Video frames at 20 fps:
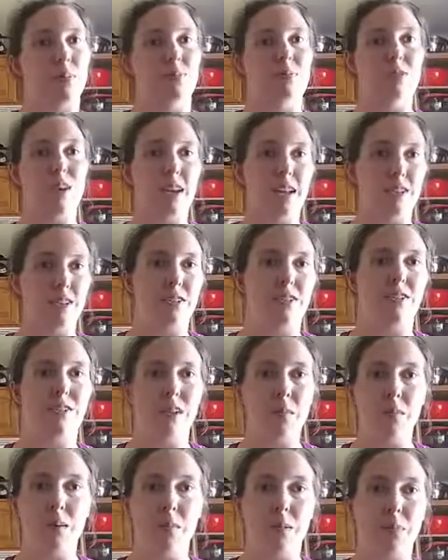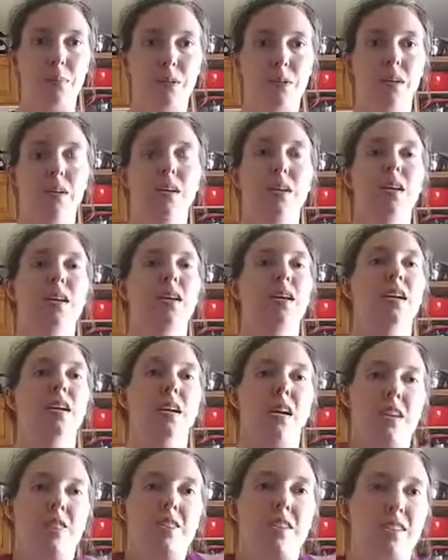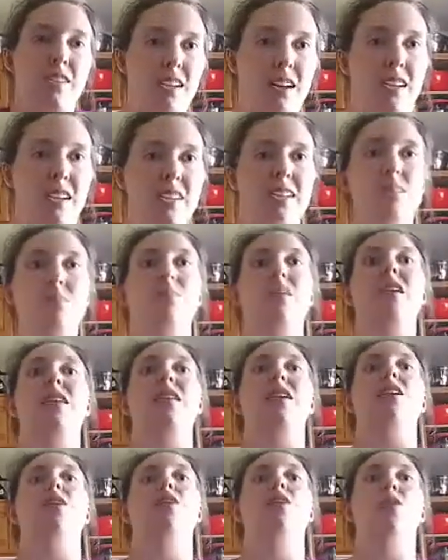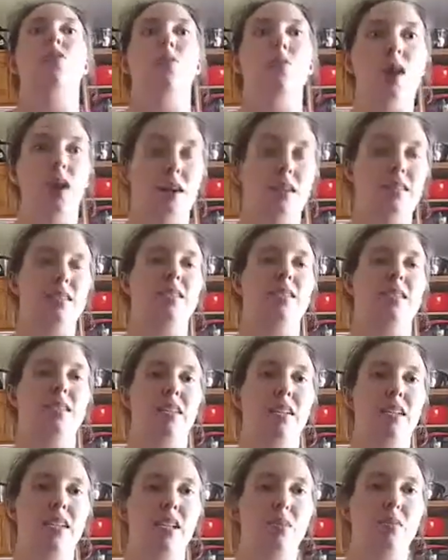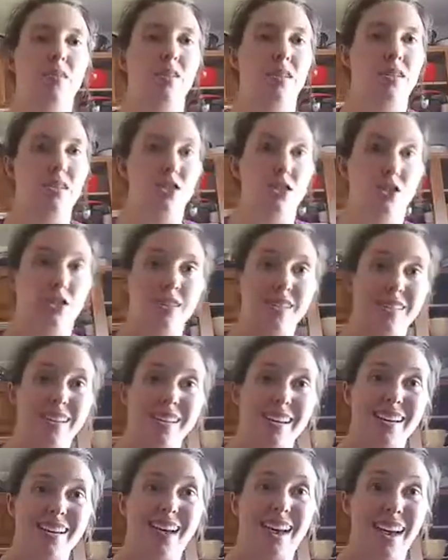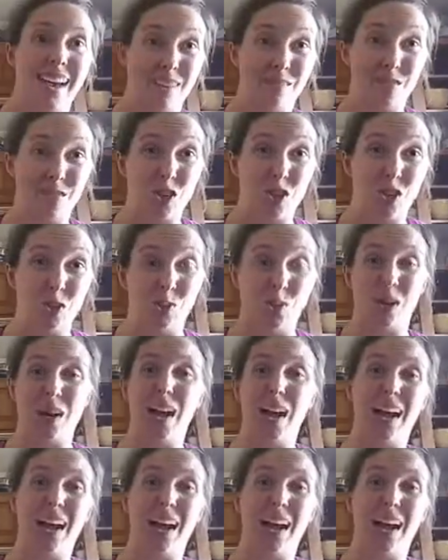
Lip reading: a friend or family member if it's not something that you constantly use? As you can see, I have two.